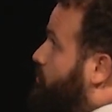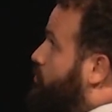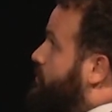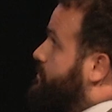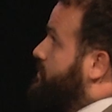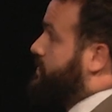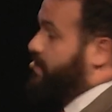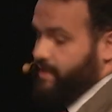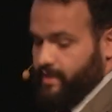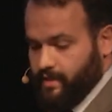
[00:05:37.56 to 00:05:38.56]

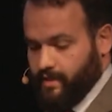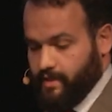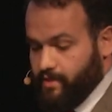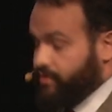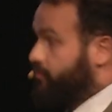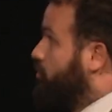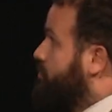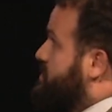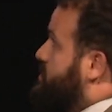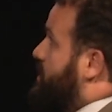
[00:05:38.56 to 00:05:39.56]
the
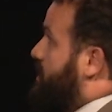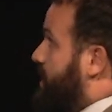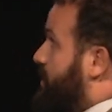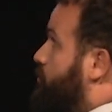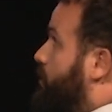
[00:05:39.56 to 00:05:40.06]
rooms in another